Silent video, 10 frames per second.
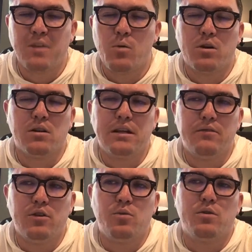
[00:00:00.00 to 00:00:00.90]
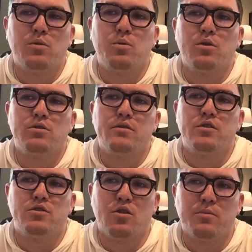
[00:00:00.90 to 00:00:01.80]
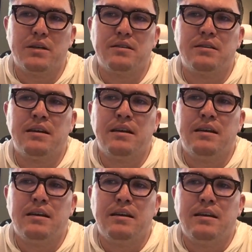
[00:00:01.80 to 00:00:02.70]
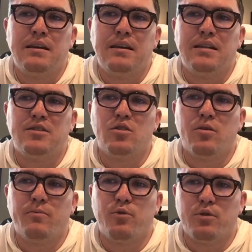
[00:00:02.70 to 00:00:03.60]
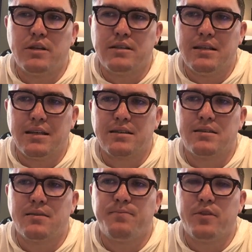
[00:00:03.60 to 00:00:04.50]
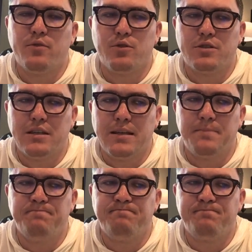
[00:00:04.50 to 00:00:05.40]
I want to leave you with the words of the psalmist in Psalm 46, verse 10.